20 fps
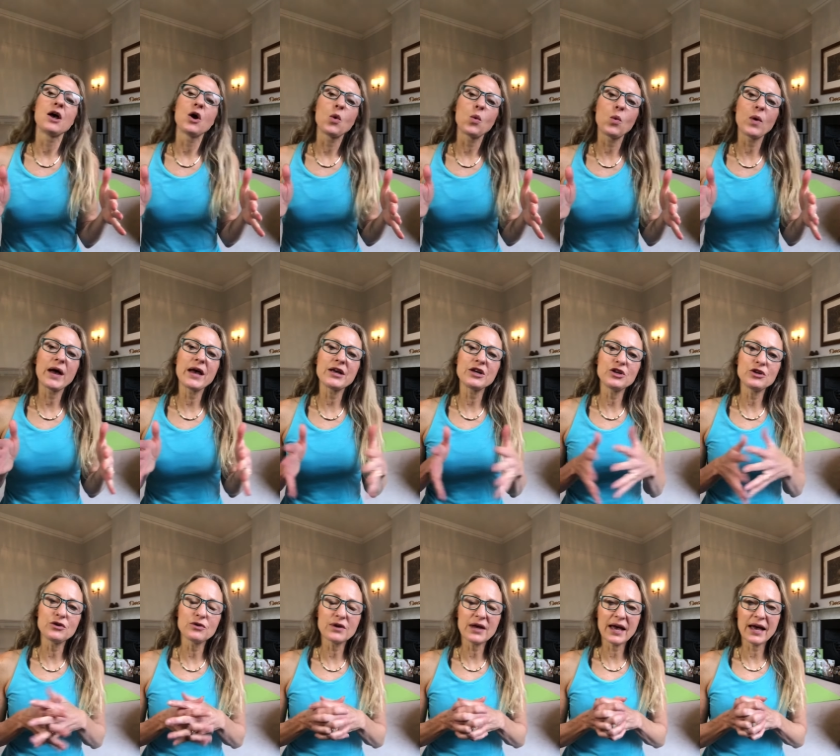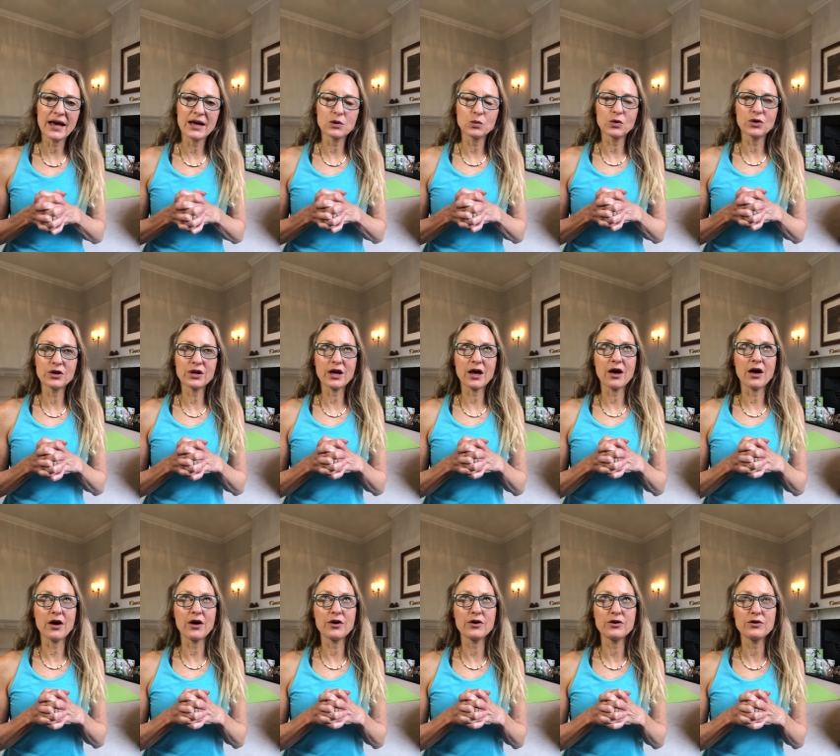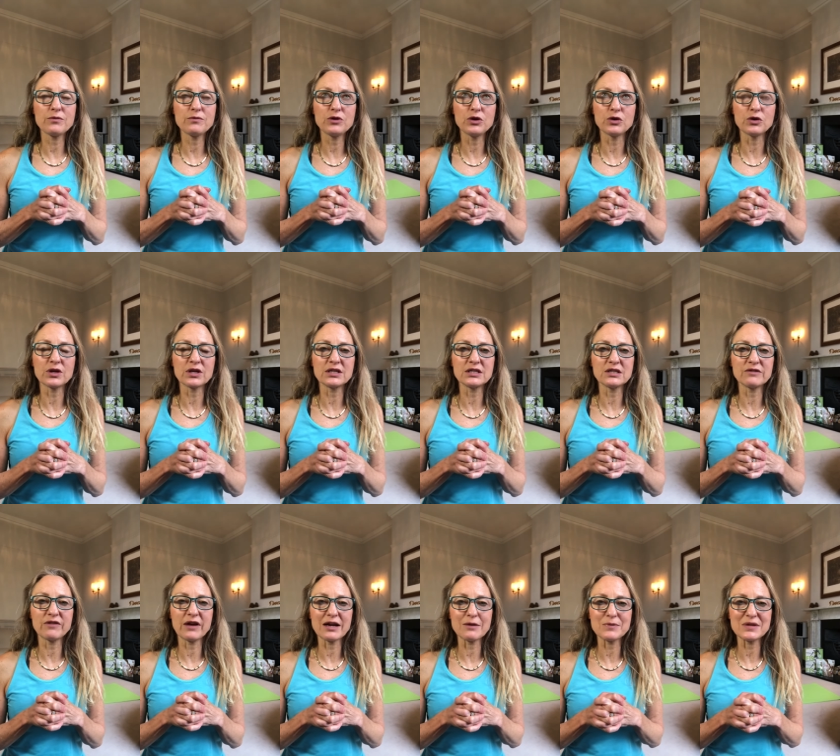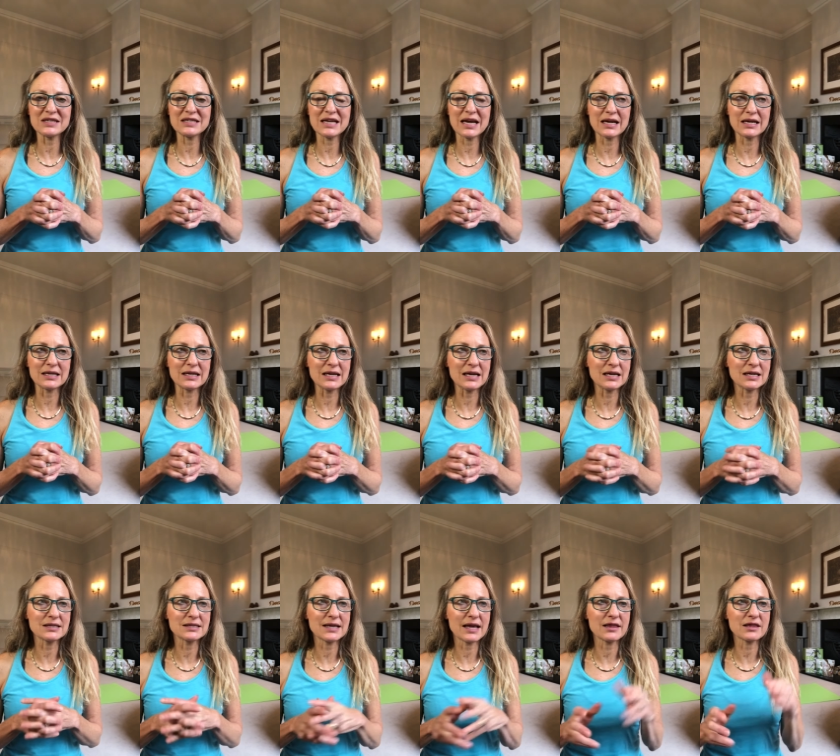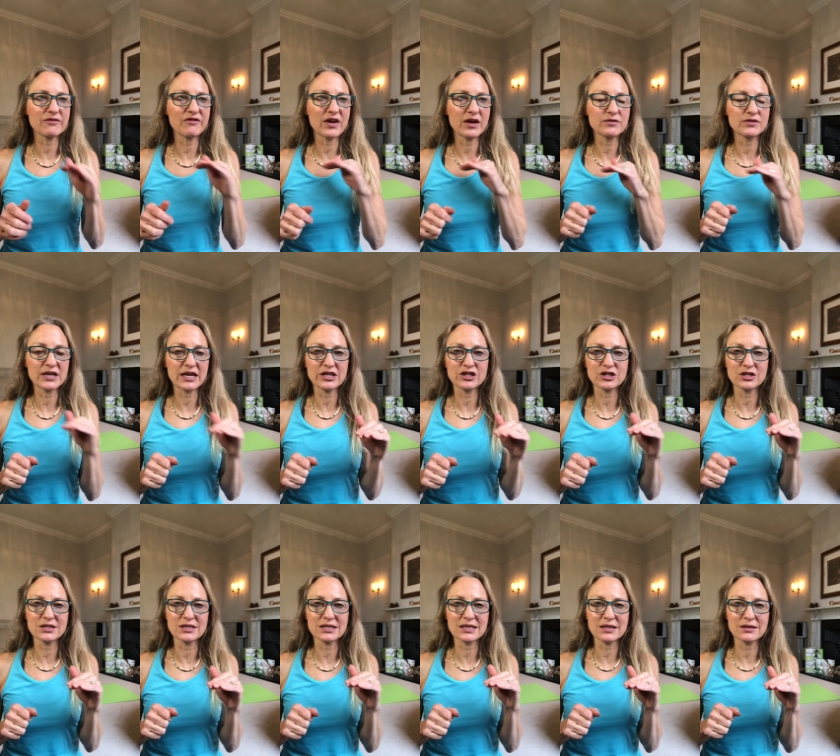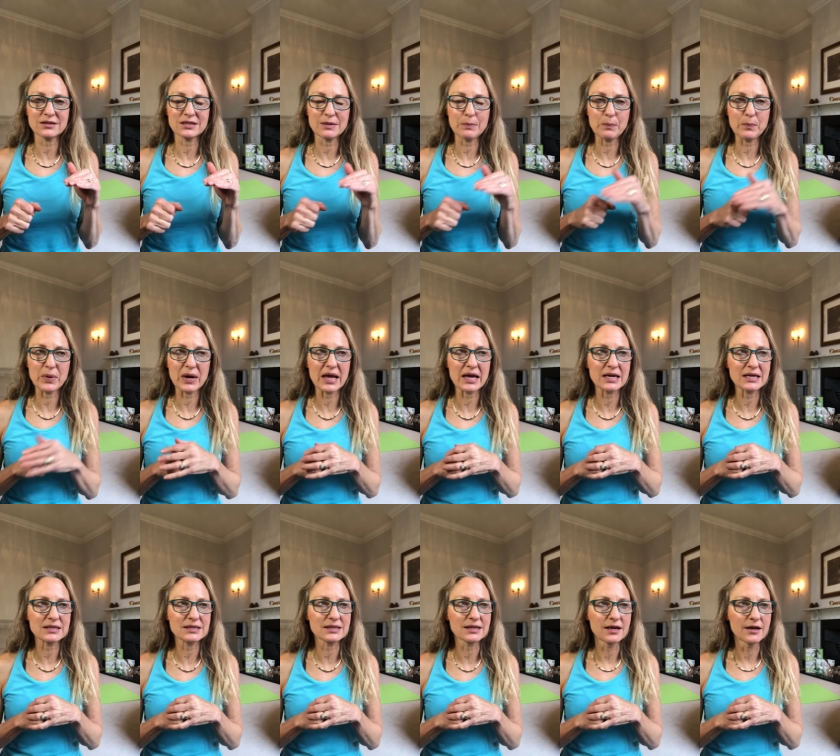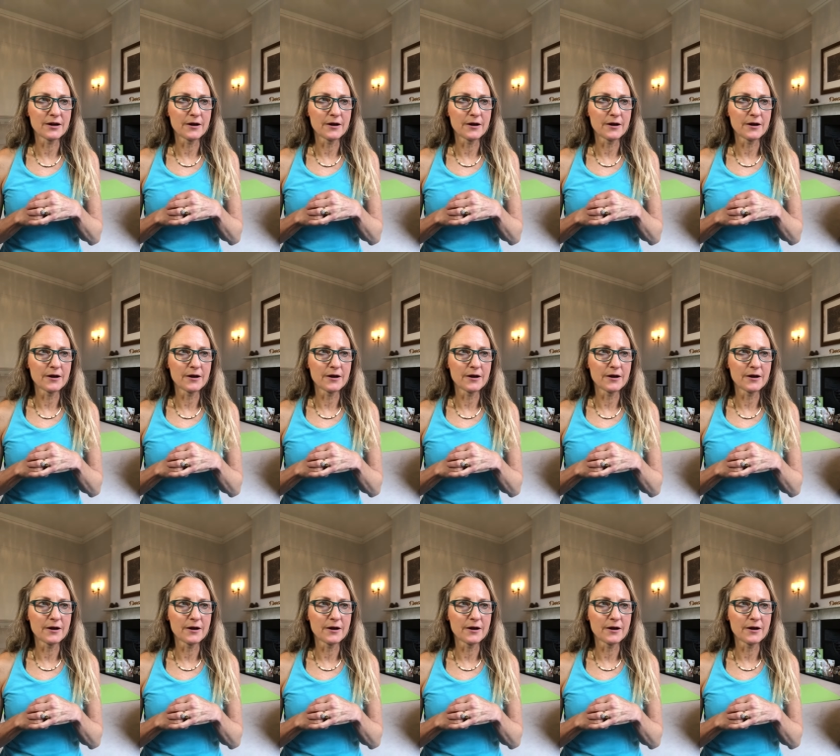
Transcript: where you can work at home, you can develop the techniques, get the foundation skills in place